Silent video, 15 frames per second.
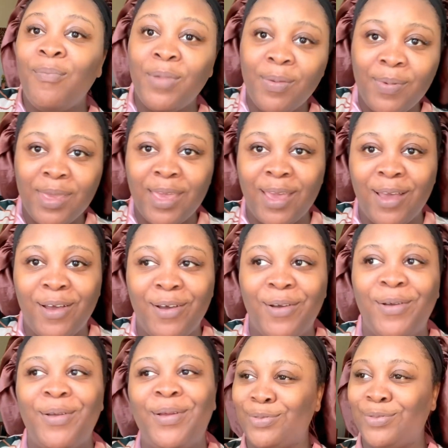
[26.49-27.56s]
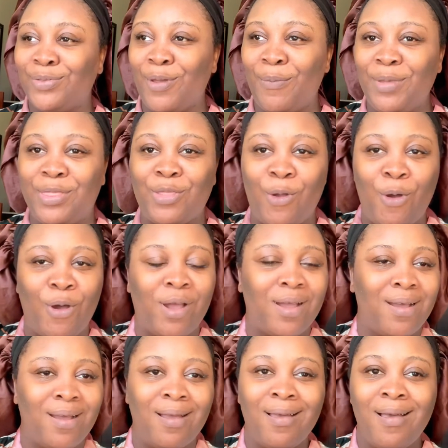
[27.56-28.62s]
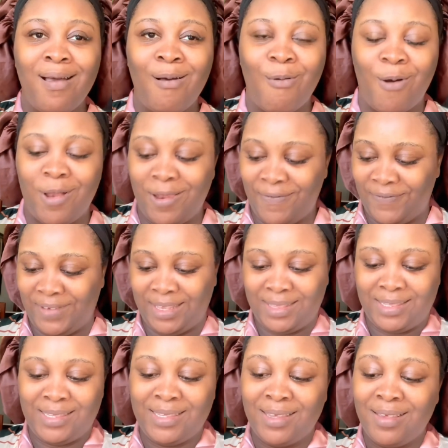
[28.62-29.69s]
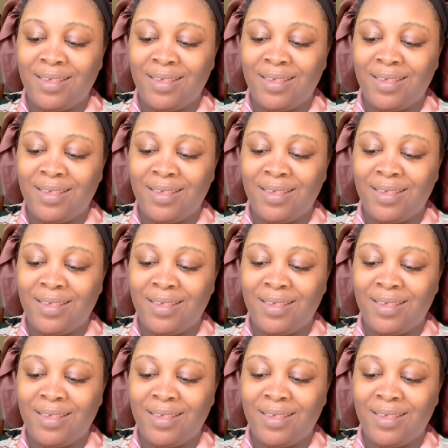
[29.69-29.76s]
bbl tummy talk all of it